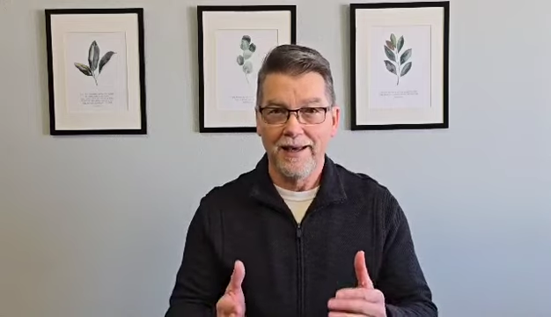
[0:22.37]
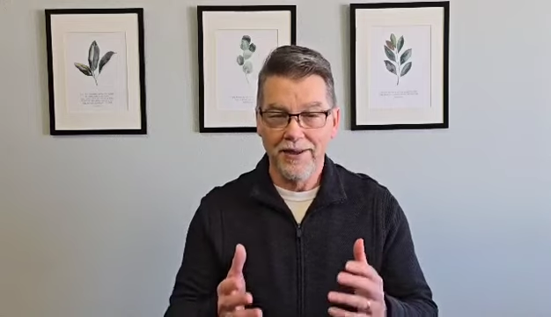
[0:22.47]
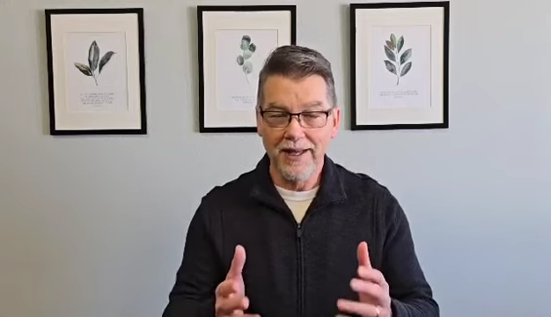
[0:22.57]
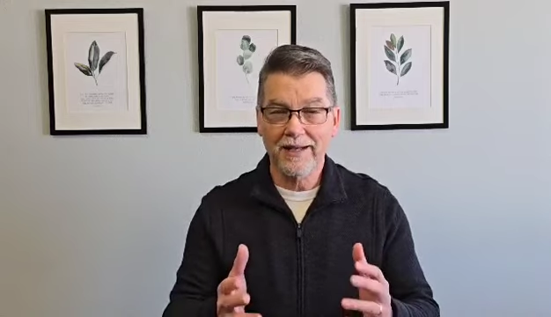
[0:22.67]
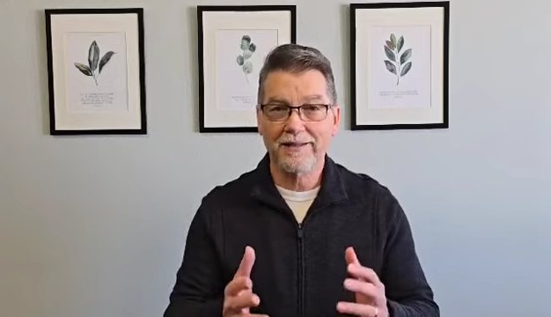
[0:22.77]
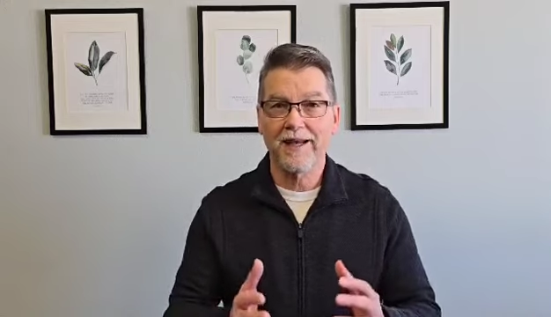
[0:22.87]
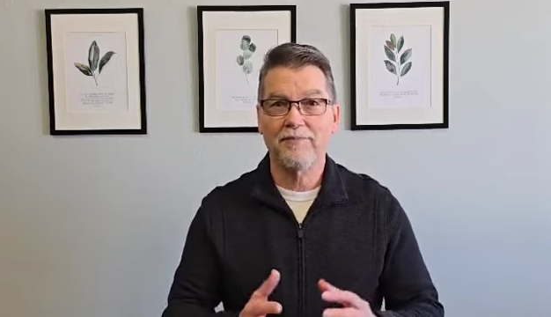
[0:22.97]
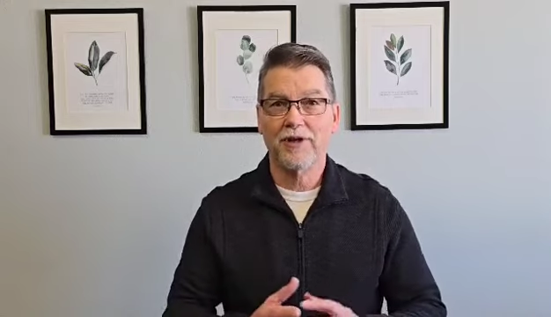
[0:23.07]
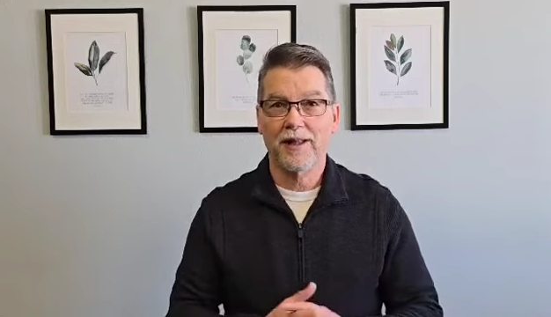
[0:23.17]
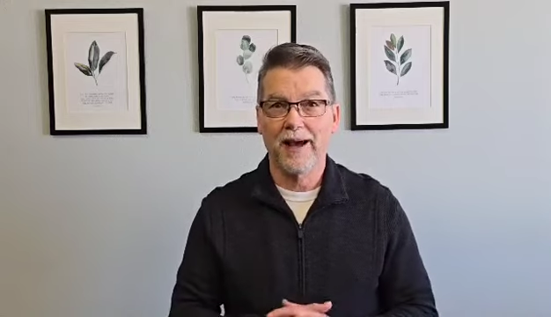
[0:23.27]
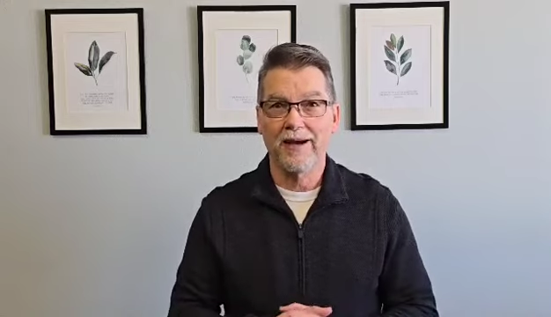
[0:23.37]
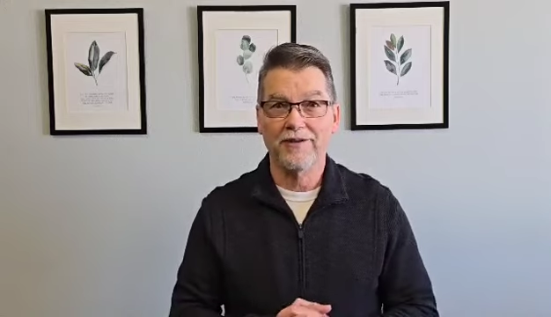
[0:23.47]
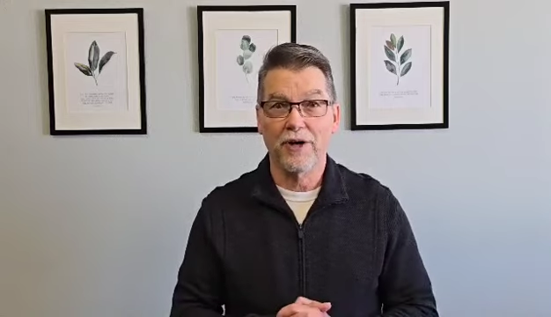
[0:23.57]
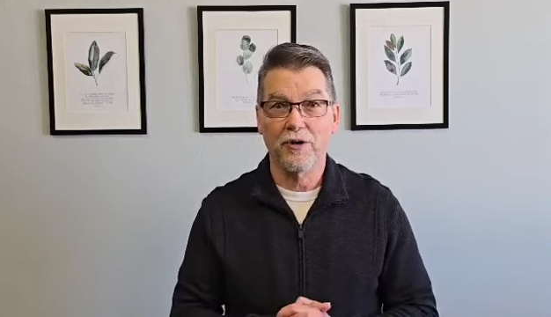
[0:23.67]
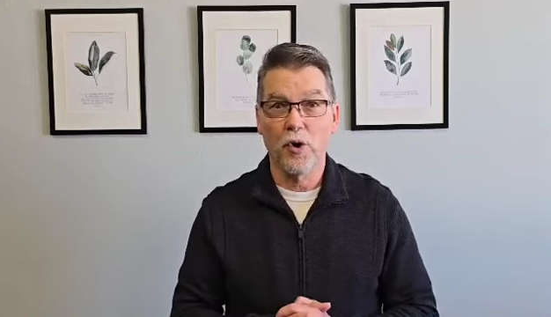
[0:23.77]
In the Next Steps
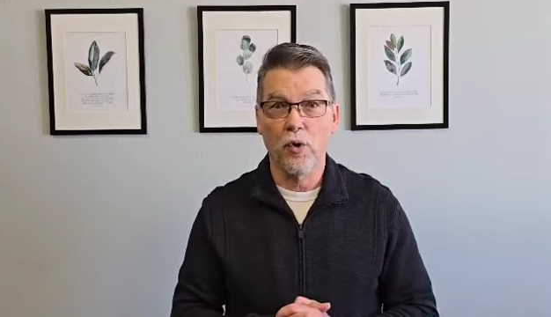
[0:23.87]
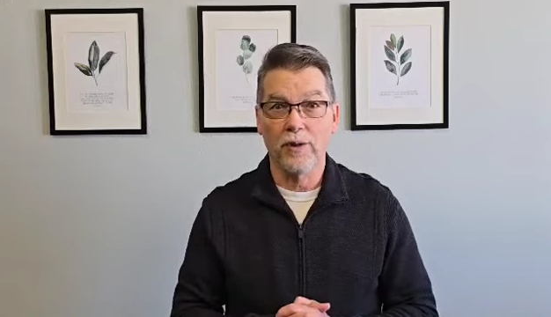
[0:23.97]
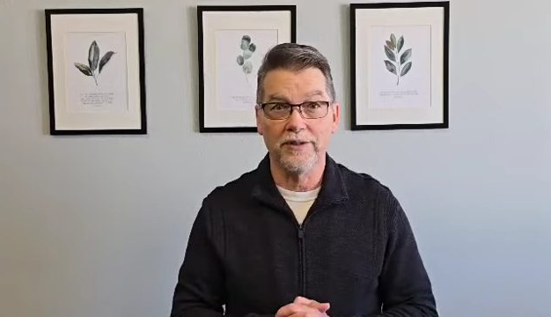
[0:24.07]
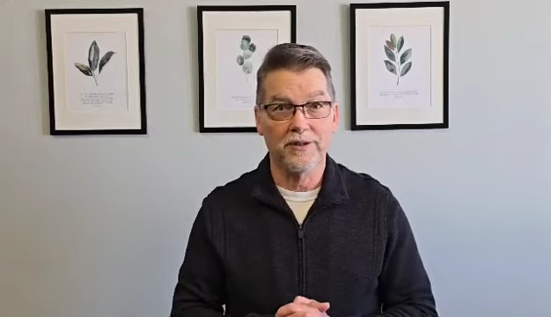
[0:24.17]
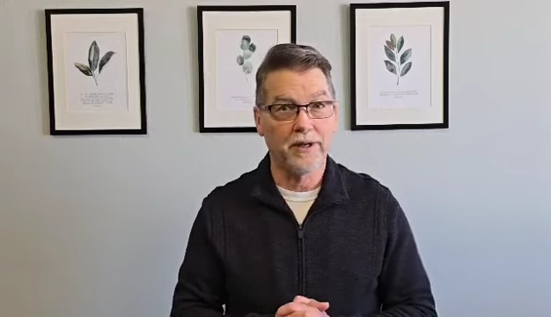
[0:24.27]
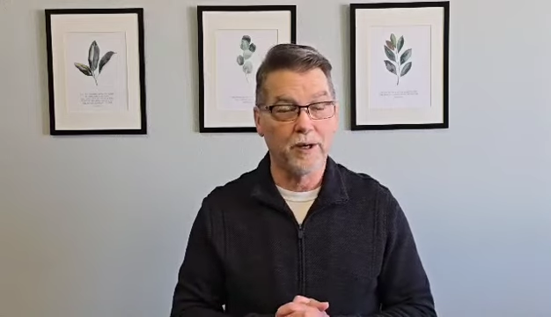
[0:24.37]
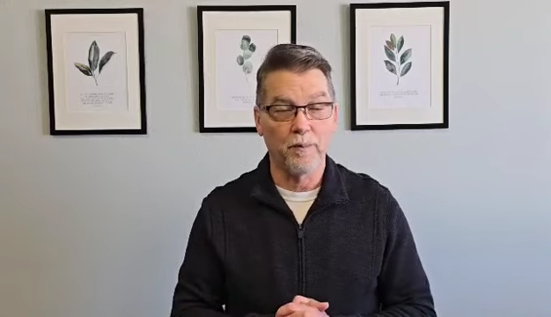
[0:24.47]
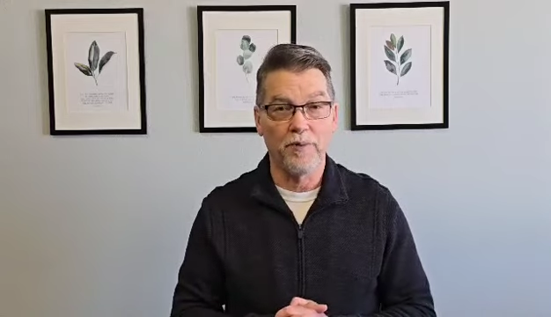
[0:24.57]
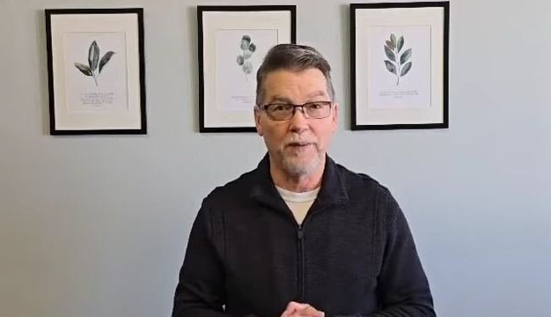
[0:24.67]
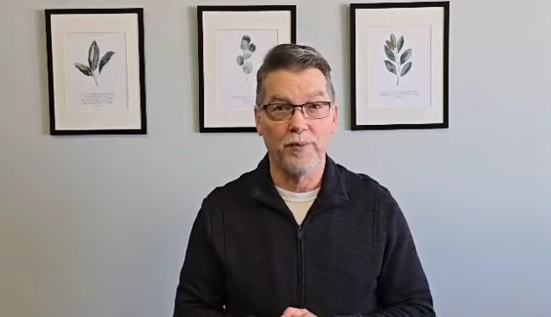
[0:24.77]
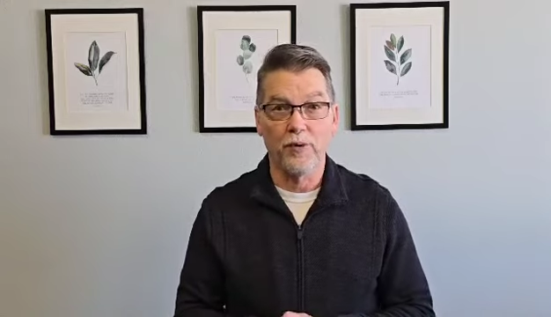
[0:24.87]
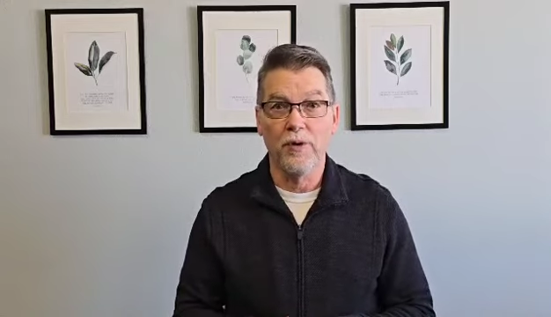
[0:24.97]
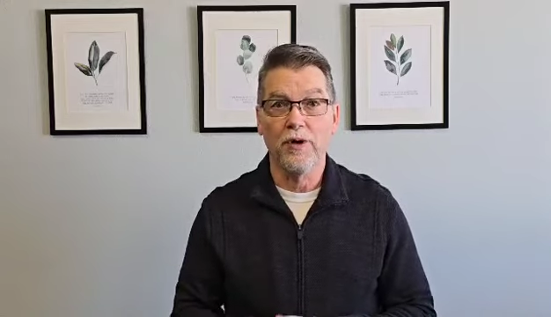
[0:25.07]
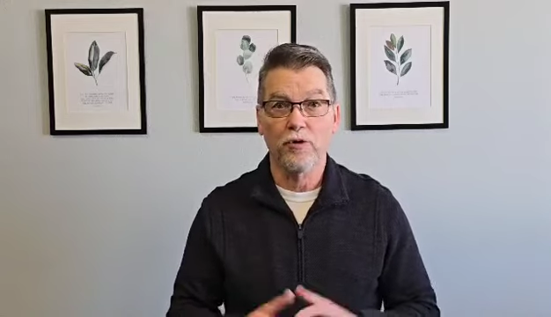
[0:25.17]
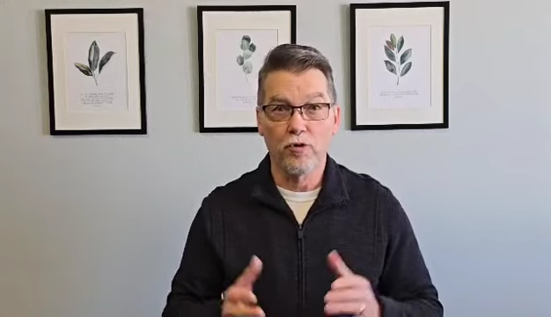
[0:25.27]
class, our goal is to help
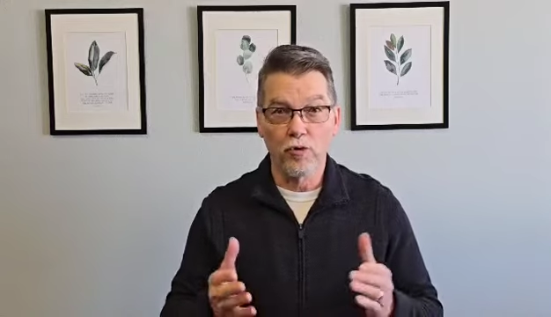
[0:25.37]
people